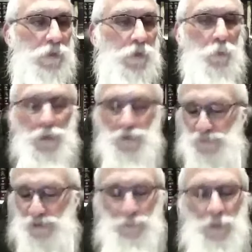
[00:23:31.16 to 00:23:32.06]
What does
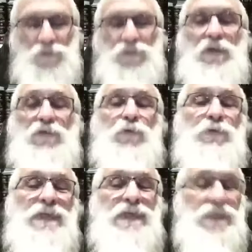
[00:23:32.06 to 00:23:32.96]
the Gemara say is
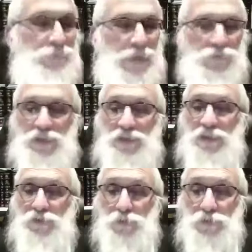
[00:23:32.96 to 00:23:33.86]
unique about the
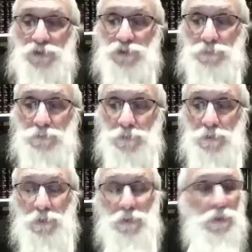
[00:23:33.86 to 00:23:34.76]
yitush?
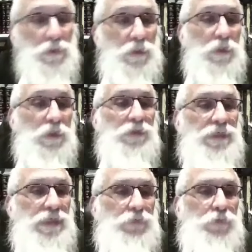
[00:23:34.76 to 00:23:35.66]

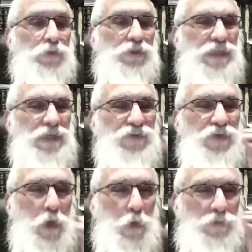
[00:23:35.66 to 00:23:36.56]
Yitush is
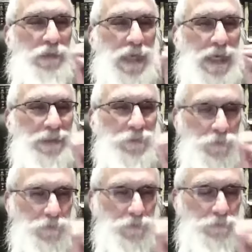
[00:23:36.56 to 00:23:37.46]
the only
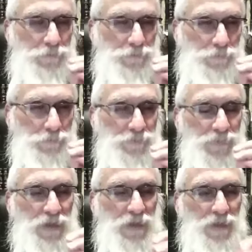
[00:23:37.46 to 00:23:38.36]
animal
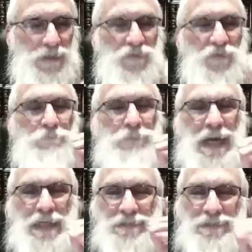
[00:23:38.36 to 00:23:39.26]
that's
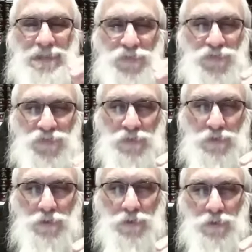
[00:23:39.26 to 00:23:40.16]
machnis
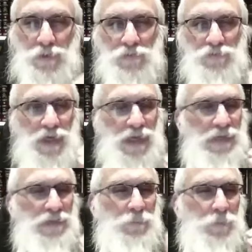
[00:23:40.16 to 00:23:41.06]
the
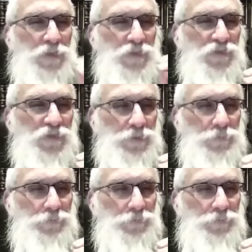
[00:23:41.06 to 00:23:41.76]
einamaitzi.